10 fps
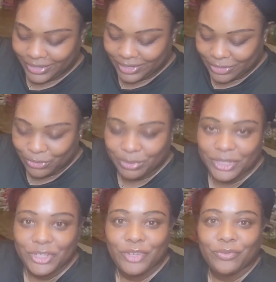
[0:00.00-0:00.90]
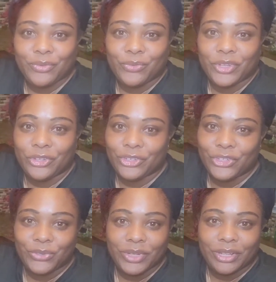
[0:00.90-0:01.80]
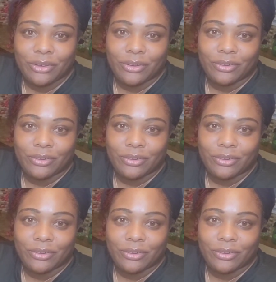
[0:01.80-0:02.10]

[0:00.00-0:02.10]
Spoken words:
It's a little bit different when you're doing it